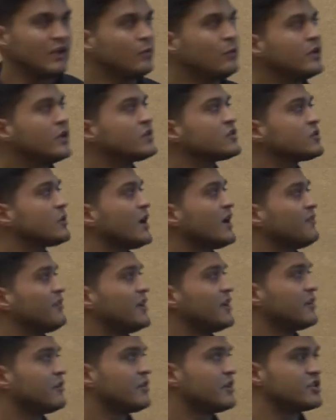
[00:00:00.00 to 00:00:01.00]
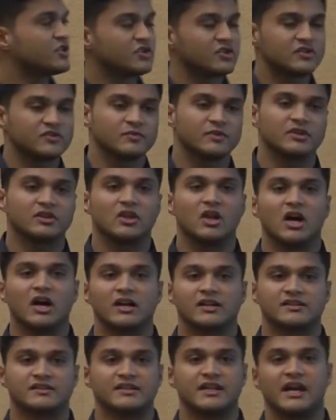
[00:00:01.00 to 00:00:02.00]
We also have integrations with
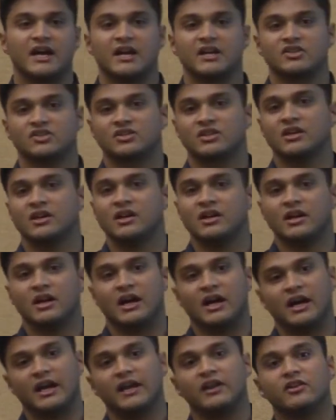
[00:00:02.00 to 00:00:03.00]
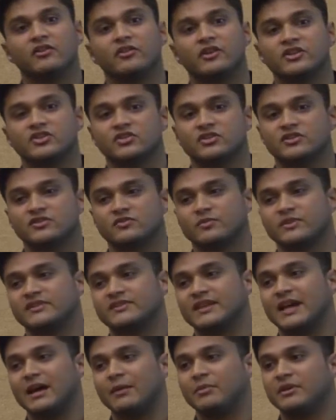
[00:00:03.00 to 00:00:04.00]
Logstash, integrations
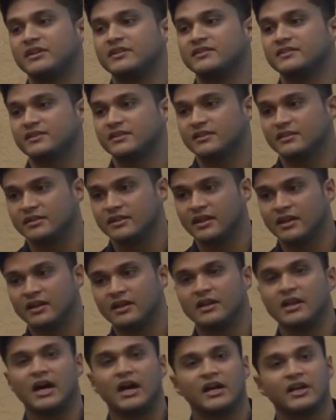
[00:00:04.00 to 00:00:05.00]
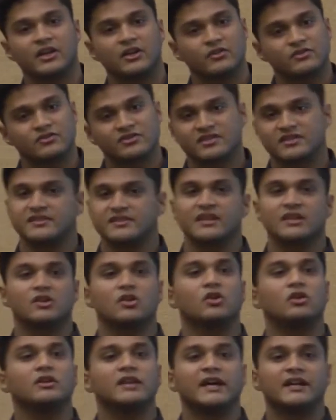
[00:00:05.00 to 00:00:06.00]
with Zabbix and Nagios to send
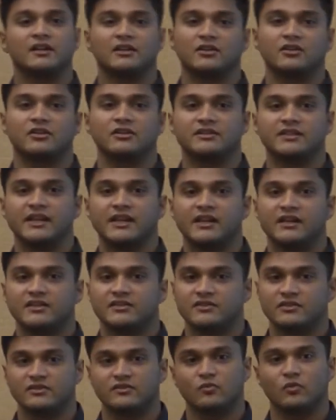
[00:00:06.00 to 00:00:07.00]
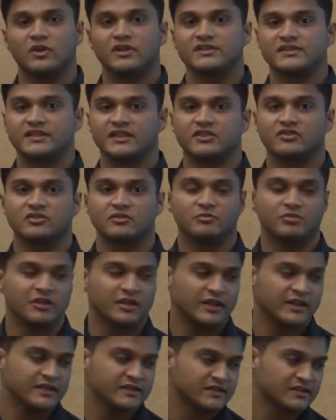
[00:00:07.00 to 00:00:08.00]
all that alert data so in one central
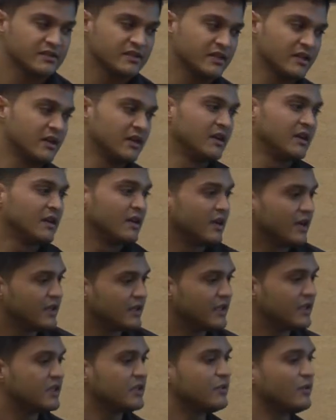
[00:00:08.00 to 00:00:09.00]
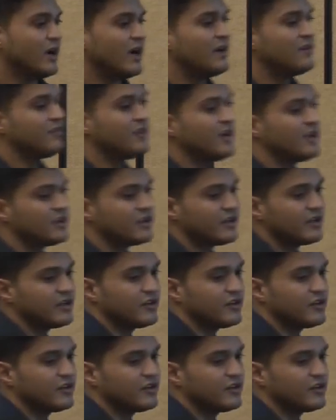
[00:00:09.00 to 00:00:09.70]
place. And then you have other